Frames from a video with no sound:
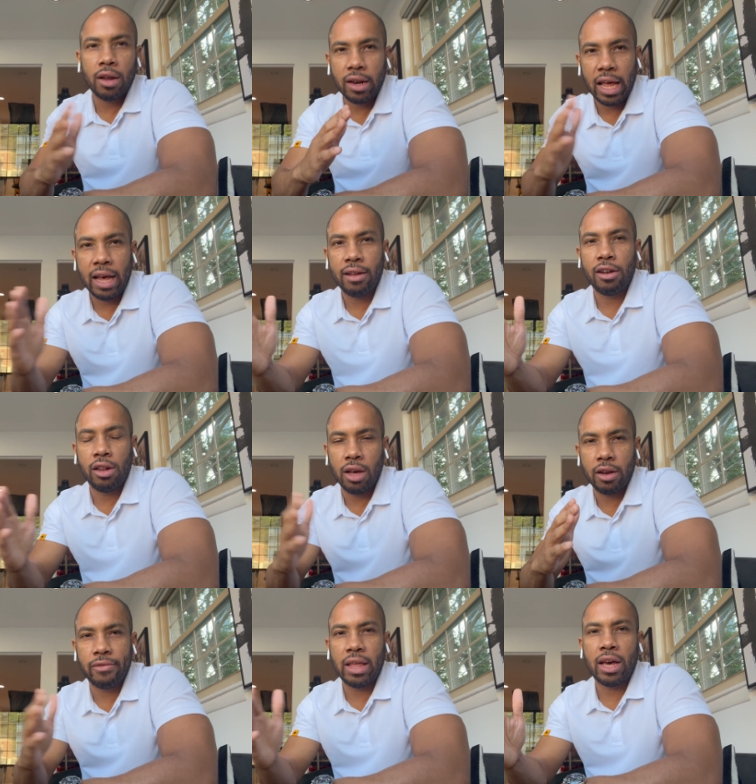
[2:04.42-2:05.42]
of that none
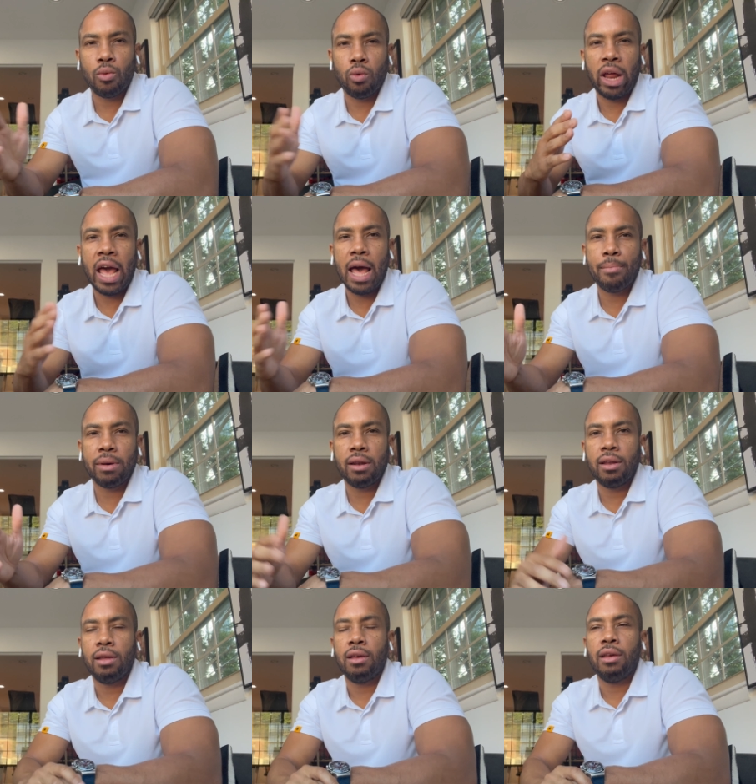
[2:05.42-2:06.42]
of that would happen
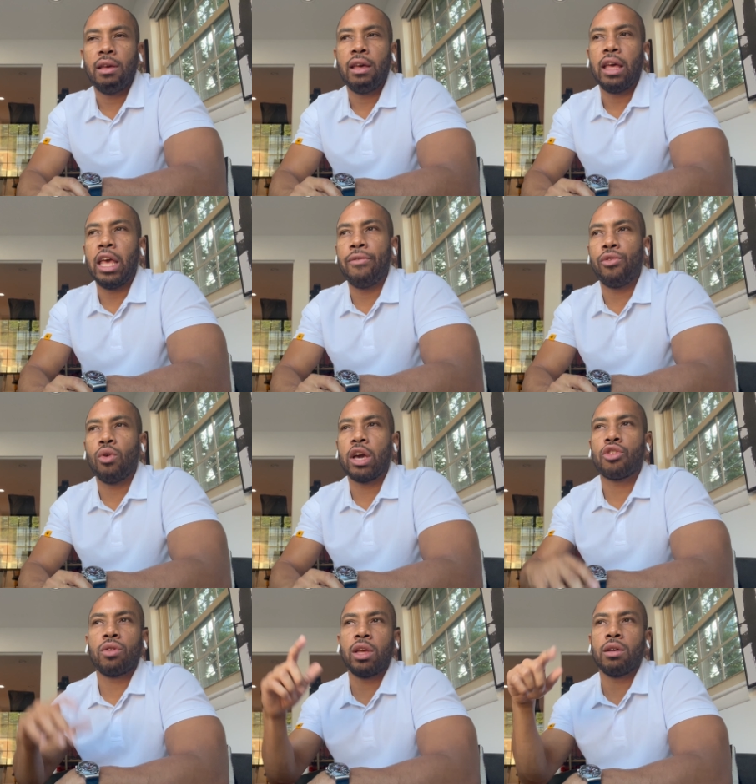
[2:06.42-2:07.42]
if you
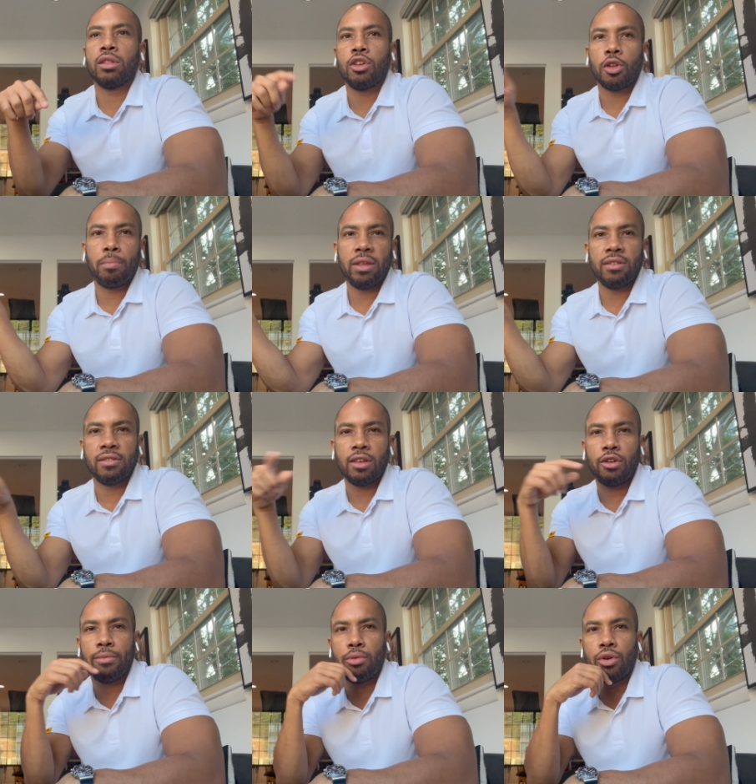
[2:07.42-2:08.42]
actually conduct business out
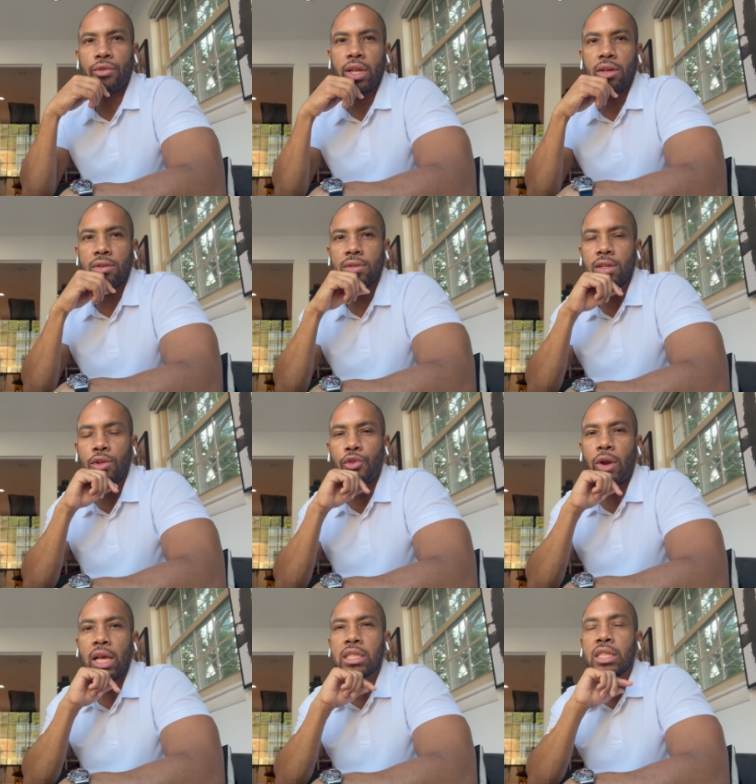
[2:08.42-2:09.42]
of Puerto Rico
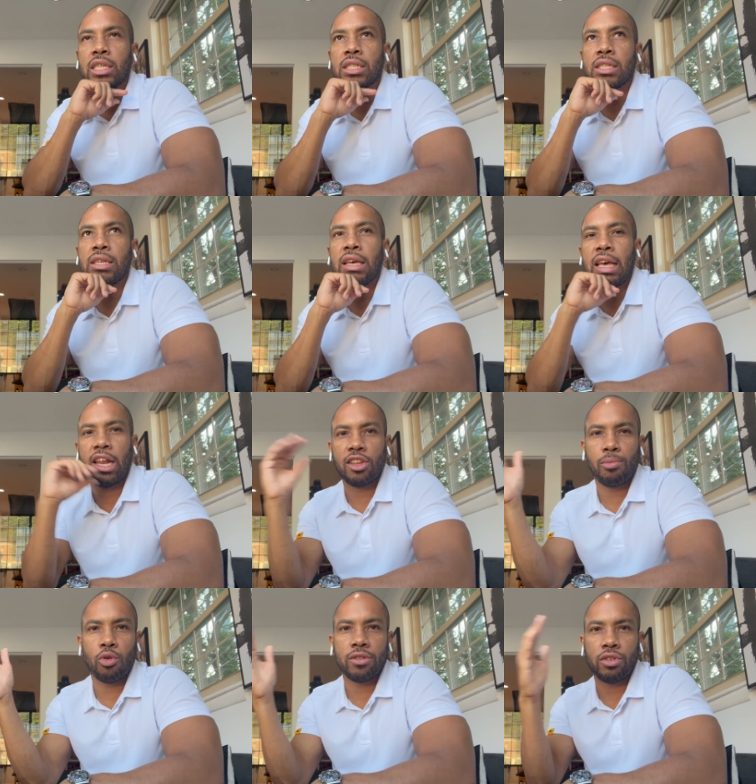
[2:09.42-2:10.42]
under Act 60 and
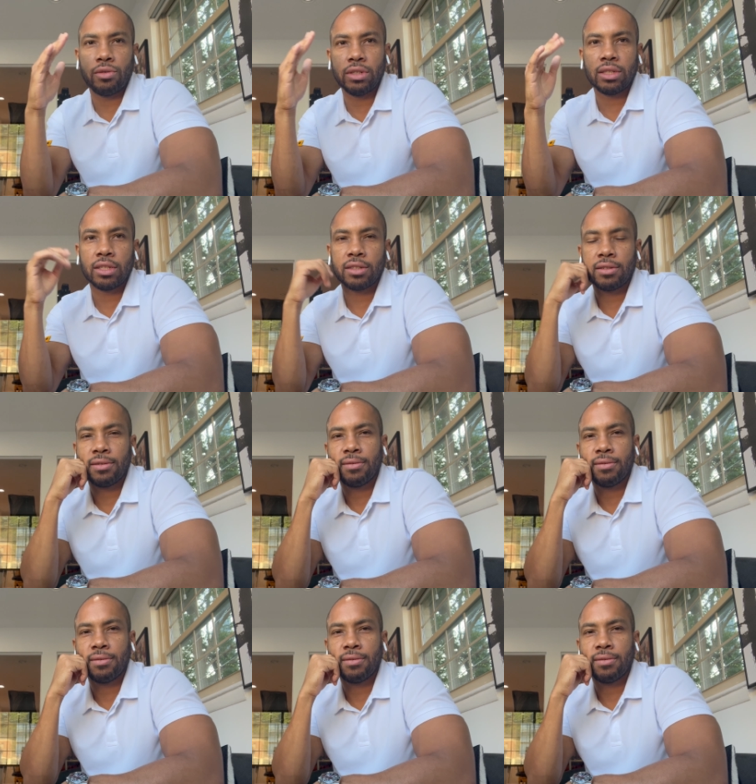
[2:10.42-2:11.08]
export services.